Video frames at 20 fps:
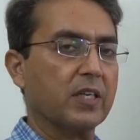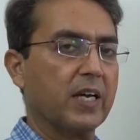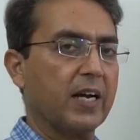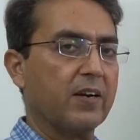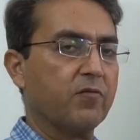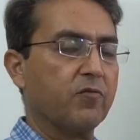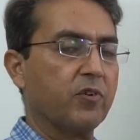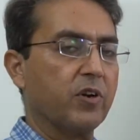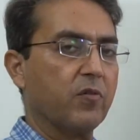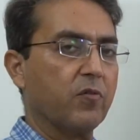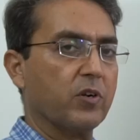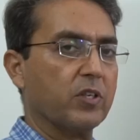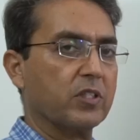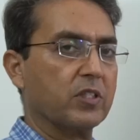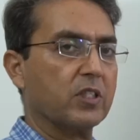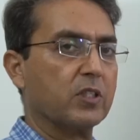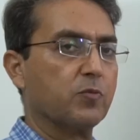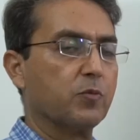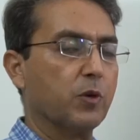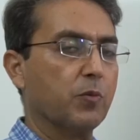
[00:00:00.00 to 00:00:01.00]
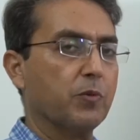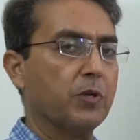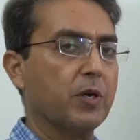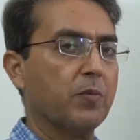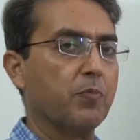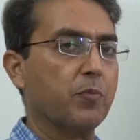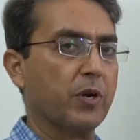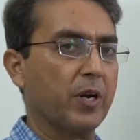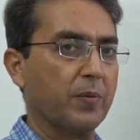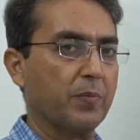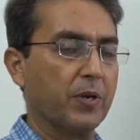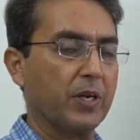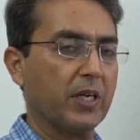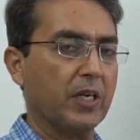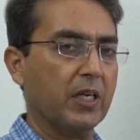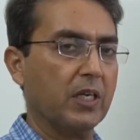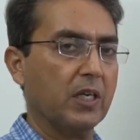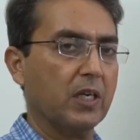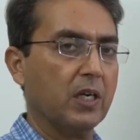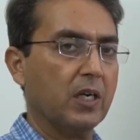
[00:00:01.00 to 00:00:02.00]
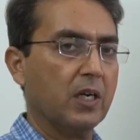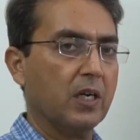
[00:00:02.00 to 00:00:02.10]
that favors this may be a primary